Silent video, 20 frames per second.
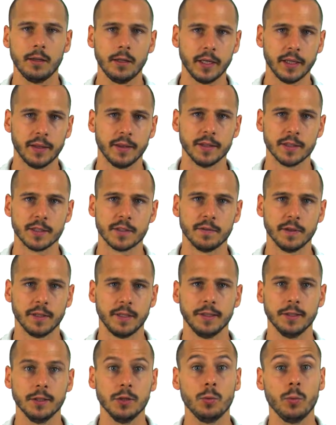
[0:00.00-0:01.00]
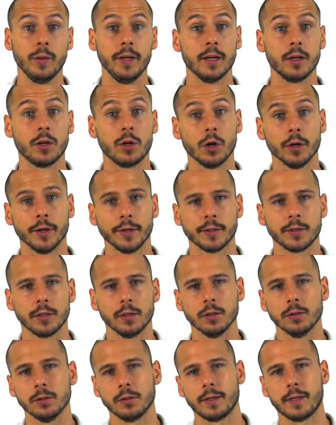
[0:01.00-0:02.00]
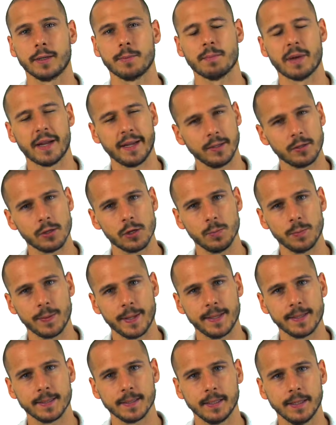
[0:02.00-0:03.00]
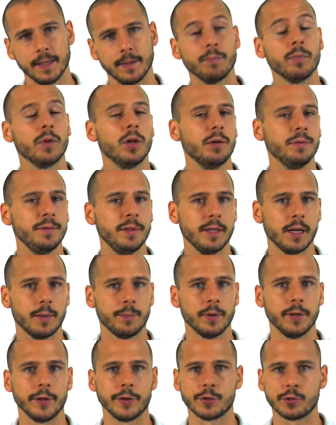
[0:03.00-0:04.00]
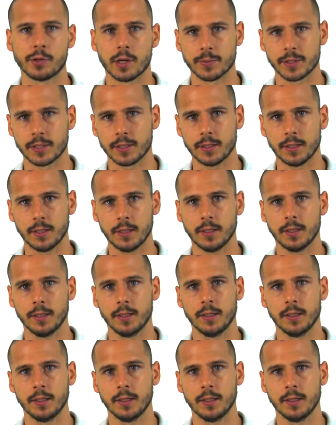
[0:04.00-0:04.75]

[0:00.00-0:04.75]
In this video, we are going to look at myotome testing of the upper extremity.